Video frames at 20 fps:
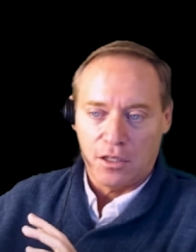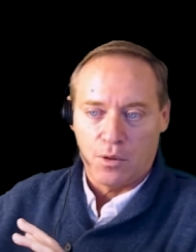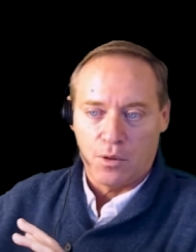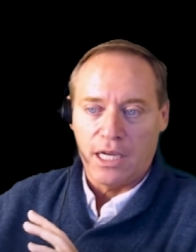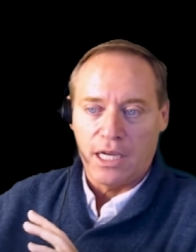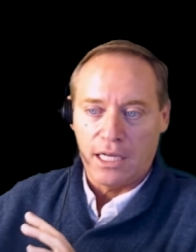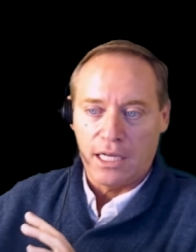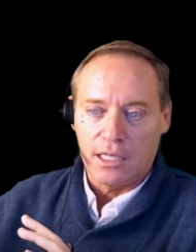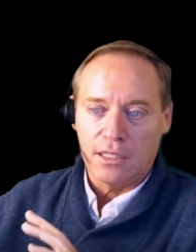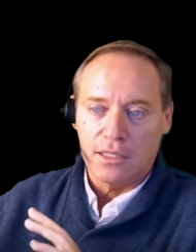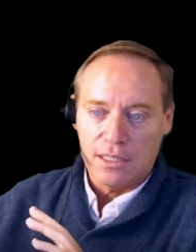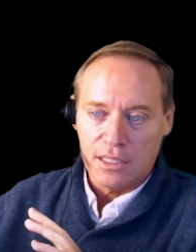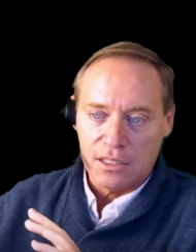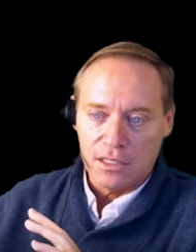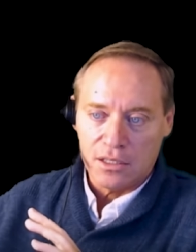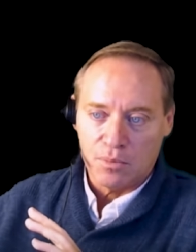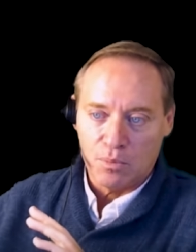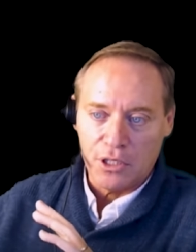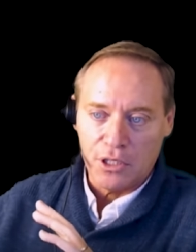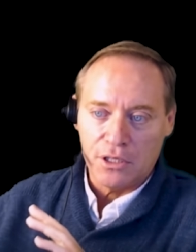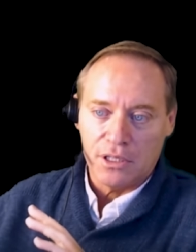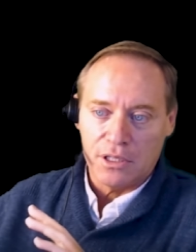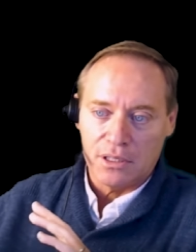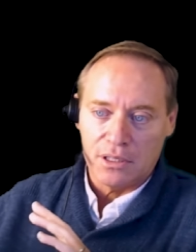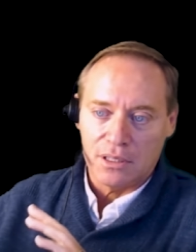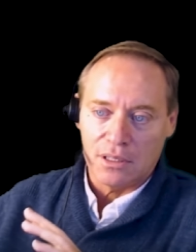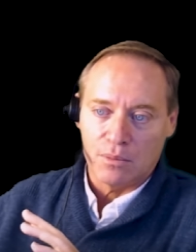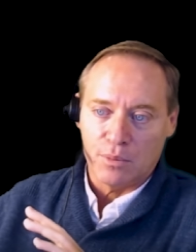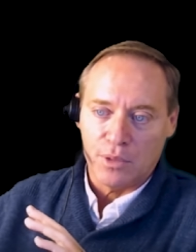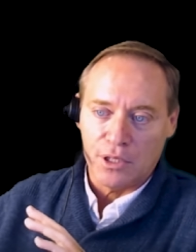created these
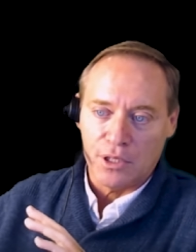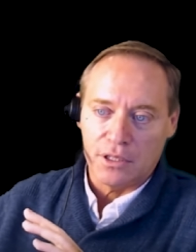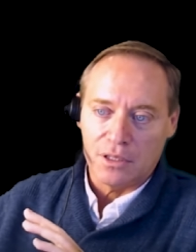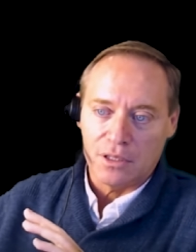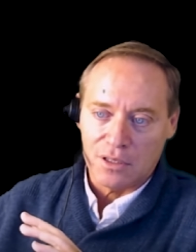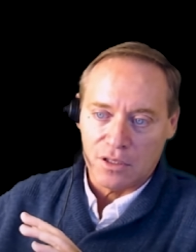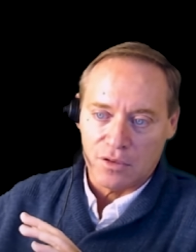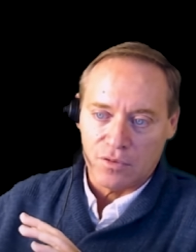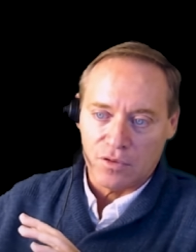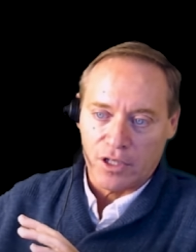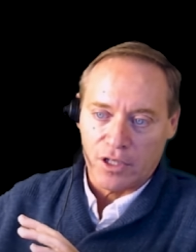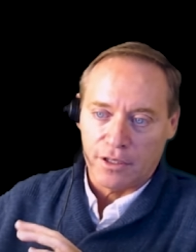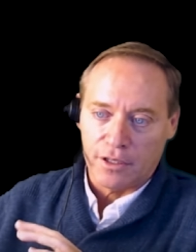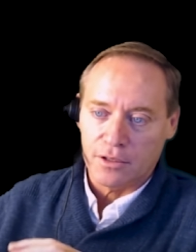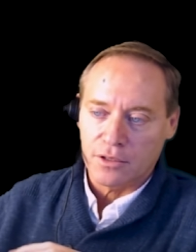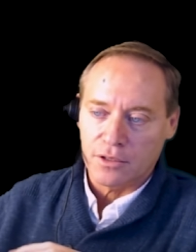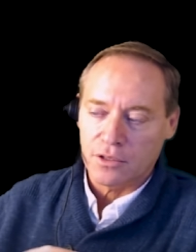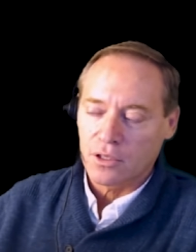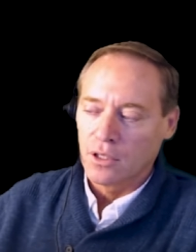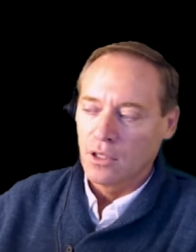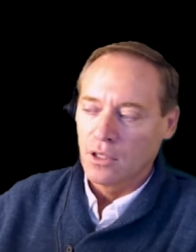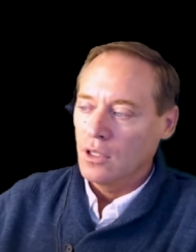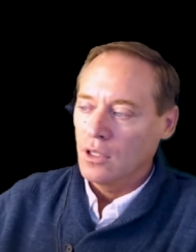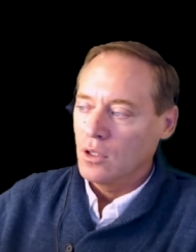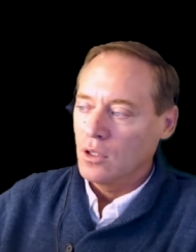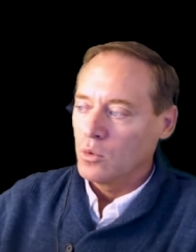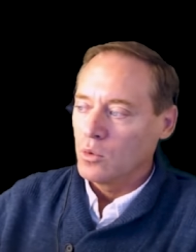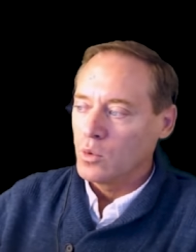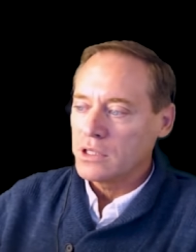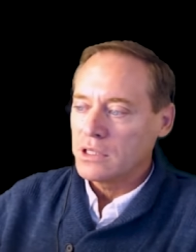billions and billions of dollars.
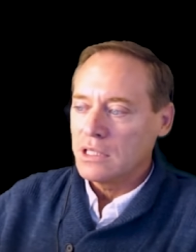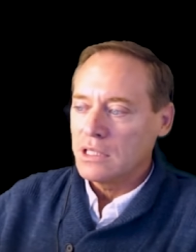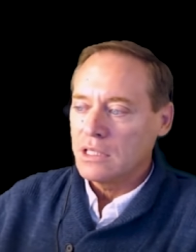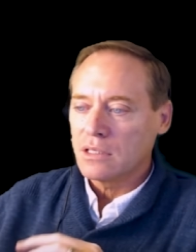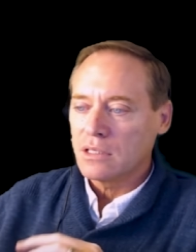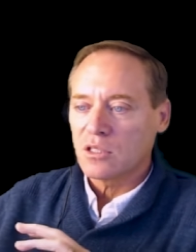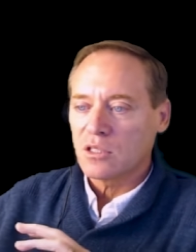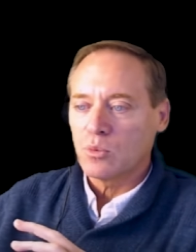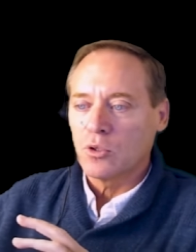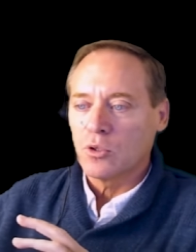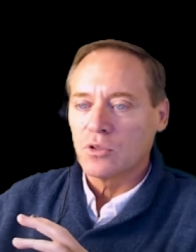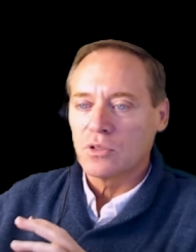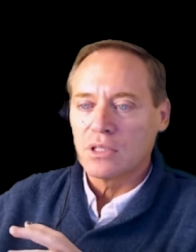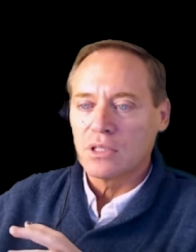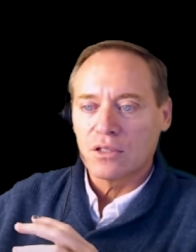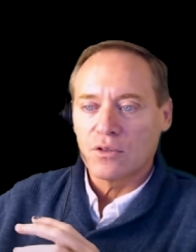Once he's exposed